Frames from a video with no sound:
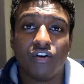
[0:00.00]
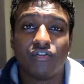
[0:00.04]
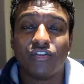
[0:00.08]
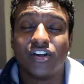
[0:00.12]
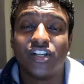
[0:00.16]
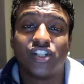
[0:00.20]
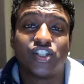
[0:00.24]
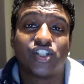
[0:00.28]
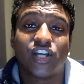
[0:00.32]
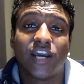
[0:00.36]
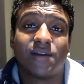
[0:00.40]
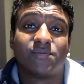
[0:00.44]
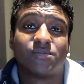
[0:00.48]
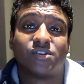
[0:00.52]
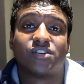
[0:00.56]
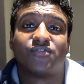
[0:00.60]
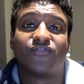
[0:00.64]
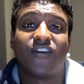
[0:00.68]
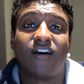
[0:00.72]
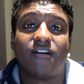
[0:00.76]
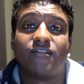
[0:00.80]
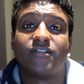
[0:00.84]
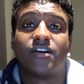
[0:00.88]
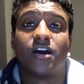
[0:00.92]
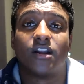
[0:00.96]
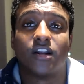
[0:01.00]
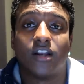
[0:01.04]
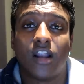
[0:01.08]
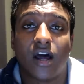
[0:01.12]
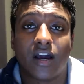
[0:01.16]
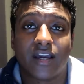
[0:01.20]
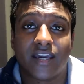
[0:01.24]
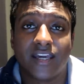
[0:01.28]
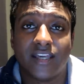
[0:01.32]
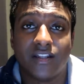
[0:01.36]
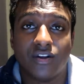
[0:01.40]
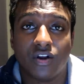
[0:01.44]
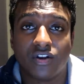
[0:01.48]
Reece James was very
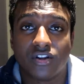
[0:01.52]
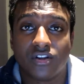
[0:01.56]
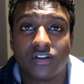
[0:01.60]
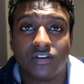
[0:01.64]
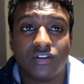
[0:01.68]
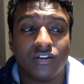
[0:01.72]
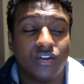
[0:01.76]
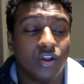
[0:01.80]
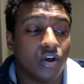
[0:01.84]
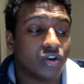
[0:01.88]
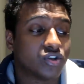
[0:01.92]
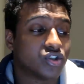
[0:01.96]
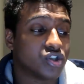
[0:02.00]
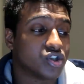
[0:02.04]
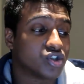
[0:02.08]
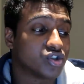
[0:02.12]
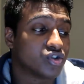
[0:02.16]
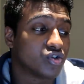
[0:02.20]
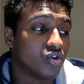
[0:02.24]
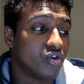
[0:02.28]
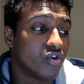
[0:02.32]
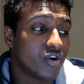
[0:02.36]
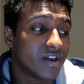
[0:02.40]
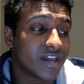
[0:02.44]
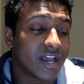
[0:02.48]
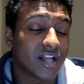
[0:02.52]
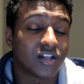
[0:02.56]
unlucky not to score.